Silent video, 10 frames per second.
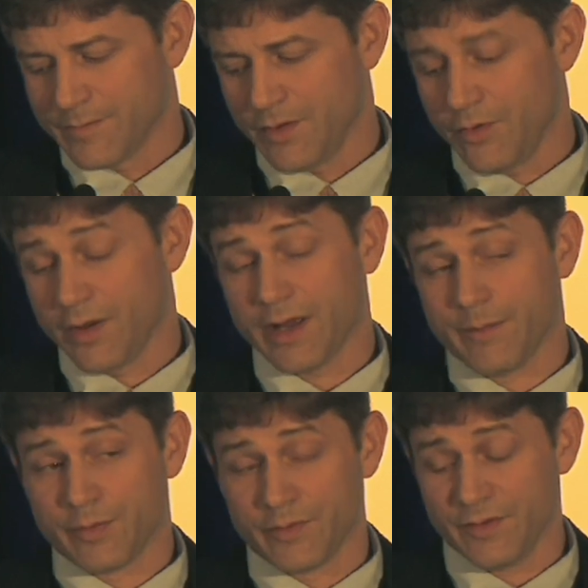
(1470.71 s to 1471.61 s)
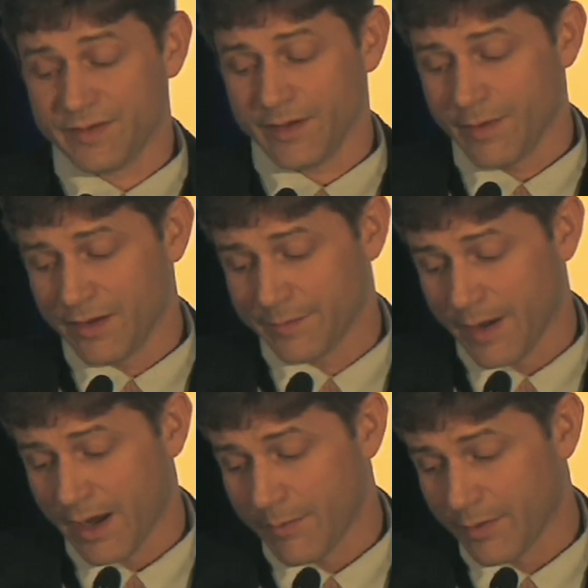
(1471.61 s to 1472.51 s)
Utica producing wells
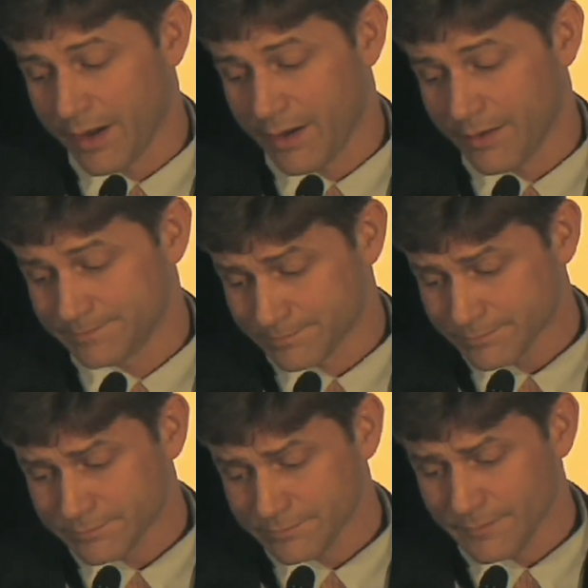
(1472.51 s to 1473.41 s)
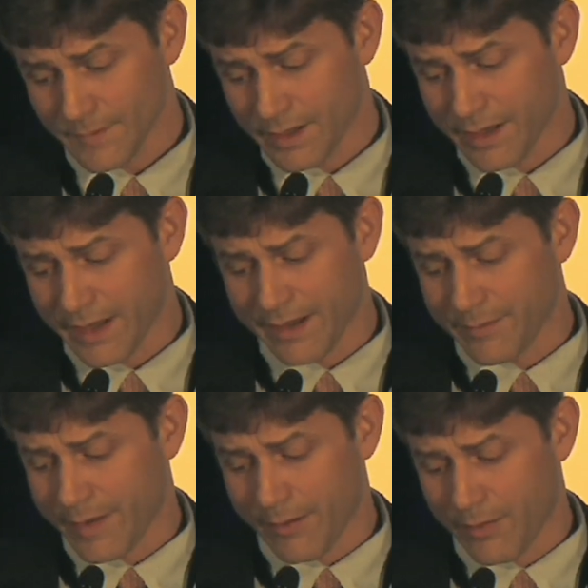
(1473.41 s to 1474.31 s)
by operator. Again,
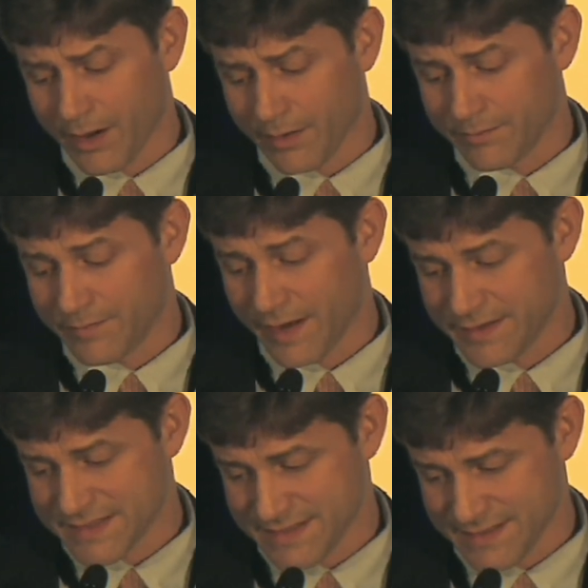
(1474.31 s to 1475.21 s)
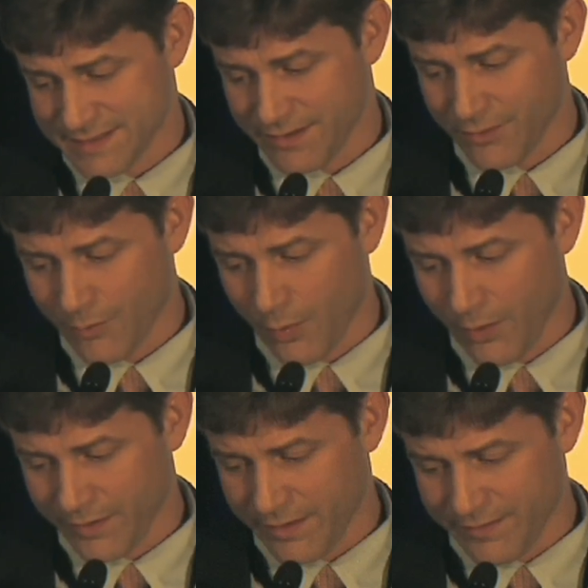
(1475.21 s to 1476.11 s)
you may want to digest this a little
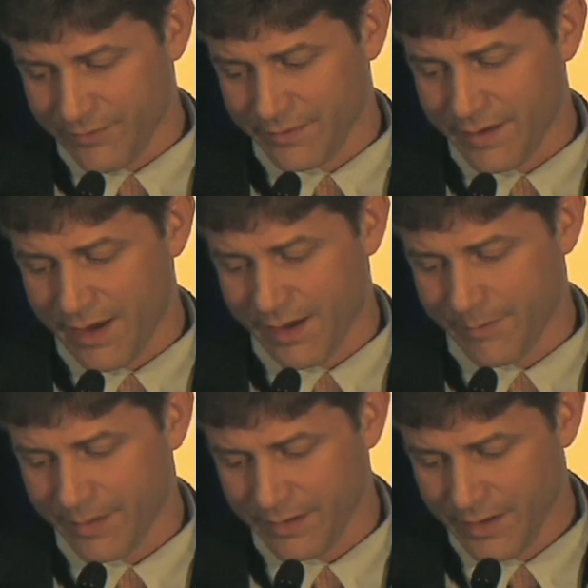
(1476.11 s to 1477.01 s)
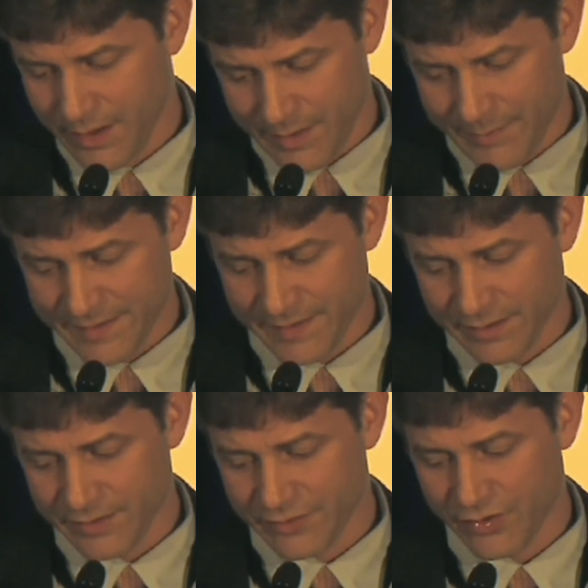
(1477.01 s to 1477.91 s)
more at a different time, but
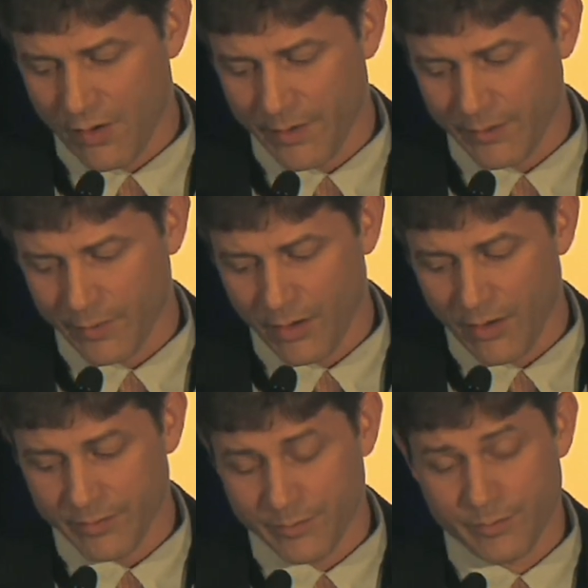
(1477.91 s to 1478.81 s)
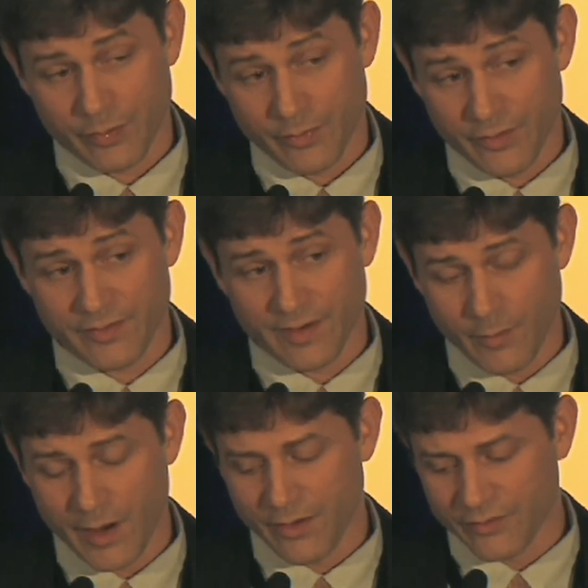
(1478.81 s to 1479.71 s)
basically showing where all the
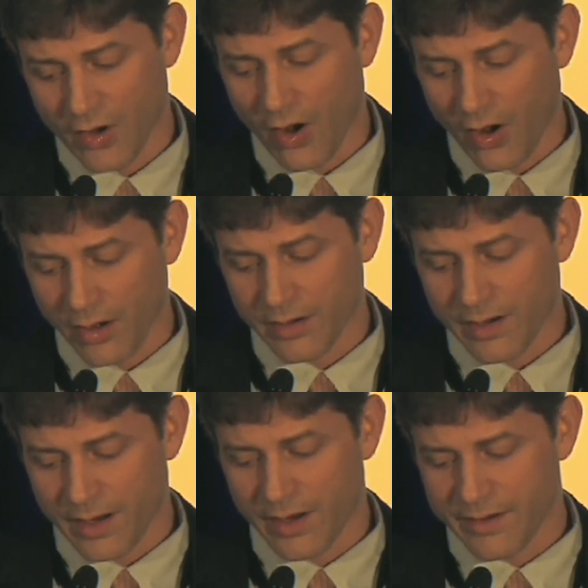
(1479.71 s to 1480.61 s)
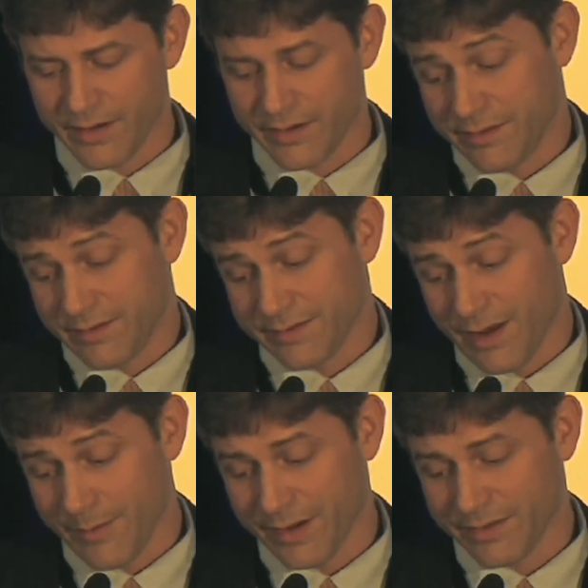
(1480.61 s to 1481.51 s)
producing wells are. And the
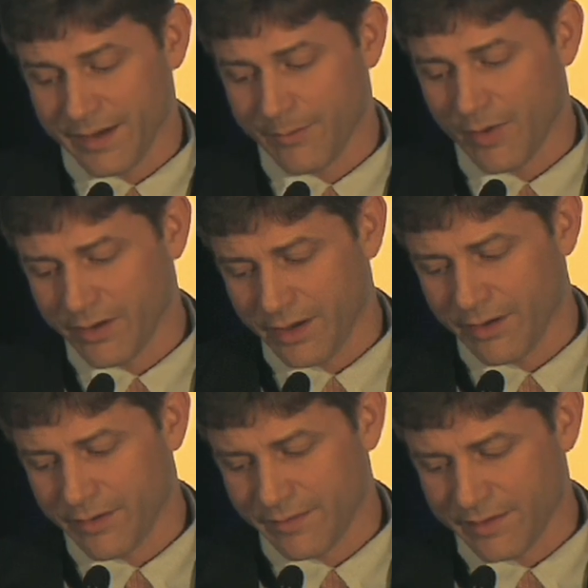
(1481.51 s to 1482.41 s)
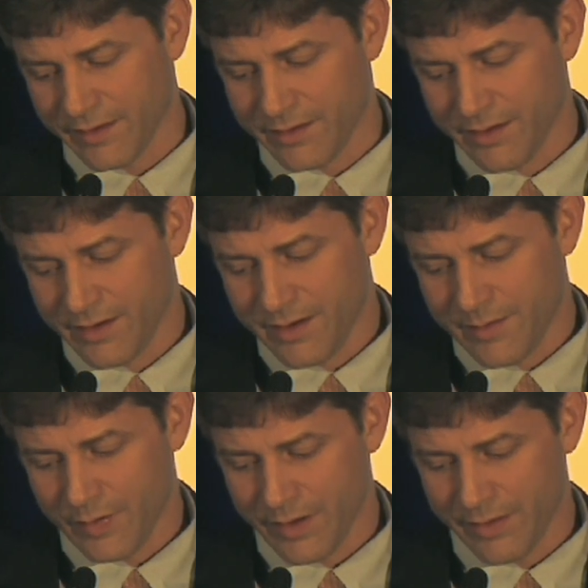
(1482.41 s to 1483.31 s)
dominant theme on here is that
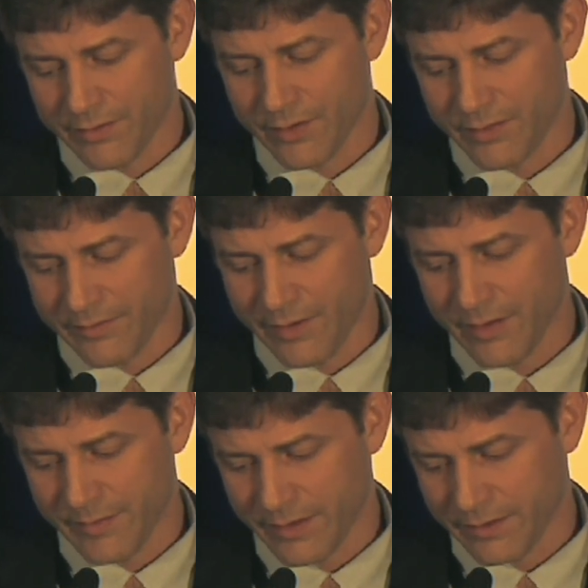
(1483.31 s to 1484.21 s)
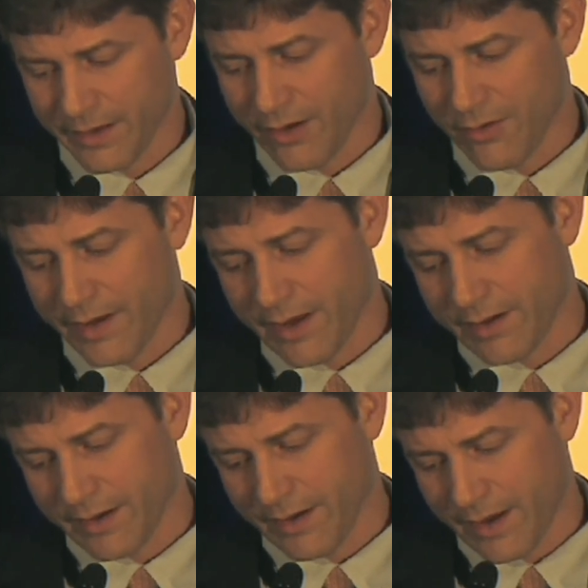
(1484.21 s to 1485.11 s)
pretty thorough development in Carroll
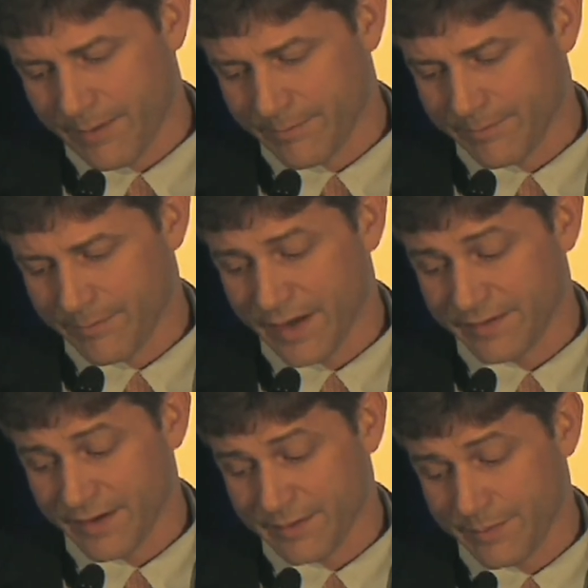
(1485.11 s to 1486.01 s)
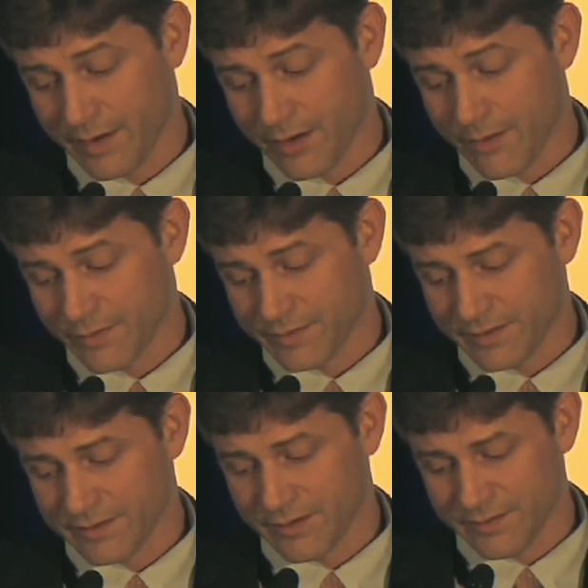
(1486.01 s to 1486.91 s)
County by Chesapeake, almost
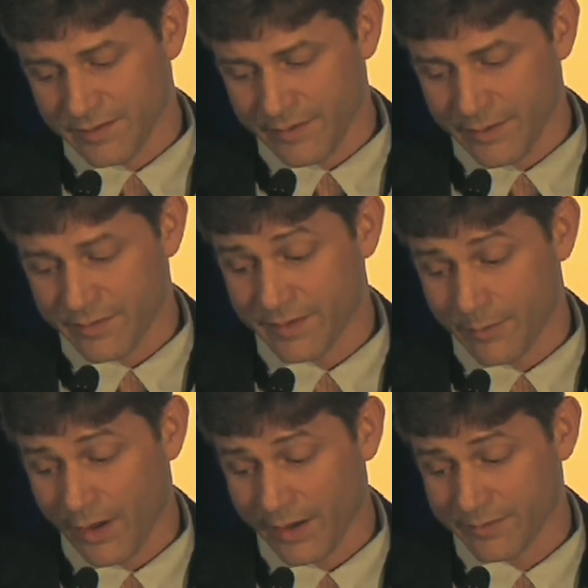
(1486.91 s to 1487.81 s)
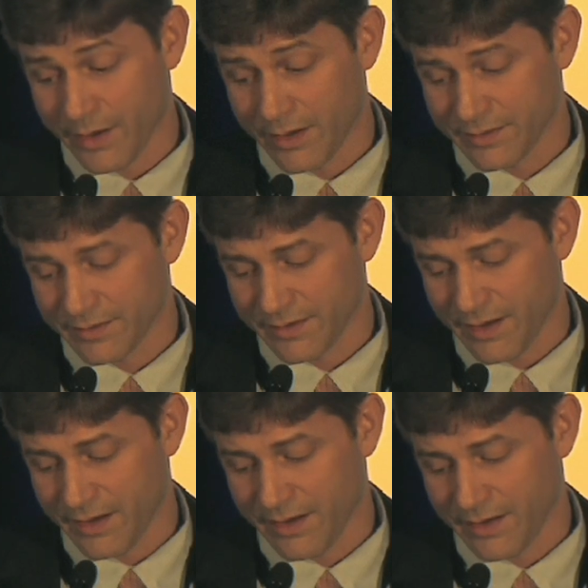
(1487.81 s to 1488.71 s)
exclusively, with some Rex wells
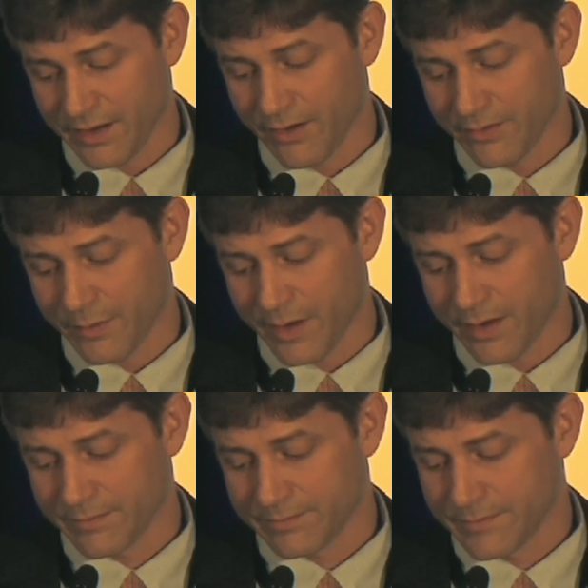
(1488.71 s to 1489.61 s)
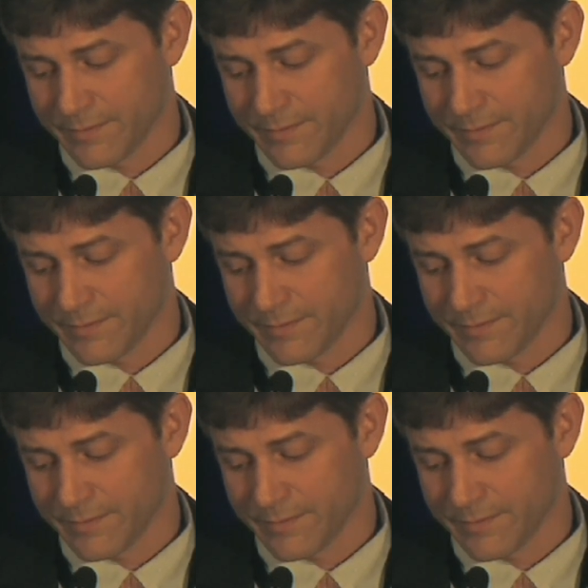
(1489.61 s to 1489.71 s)
in there as well.